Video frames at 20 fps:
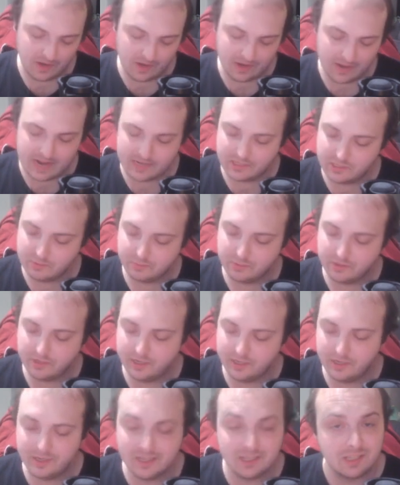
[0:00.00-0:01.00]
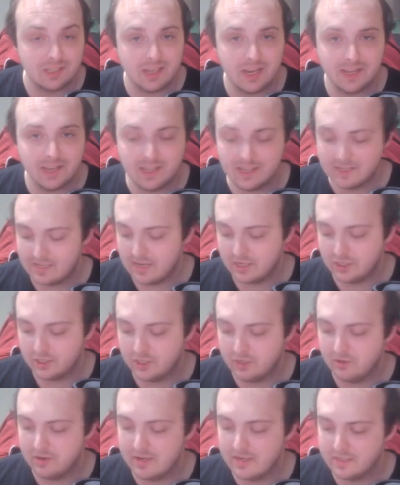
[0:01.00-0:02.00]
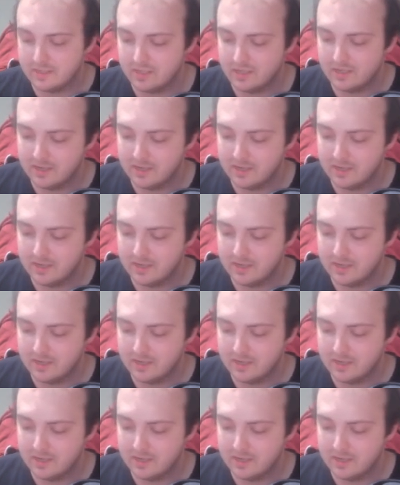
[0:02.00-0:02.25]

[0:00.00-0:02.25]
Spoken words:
that's pretty insane. That's actually crazy.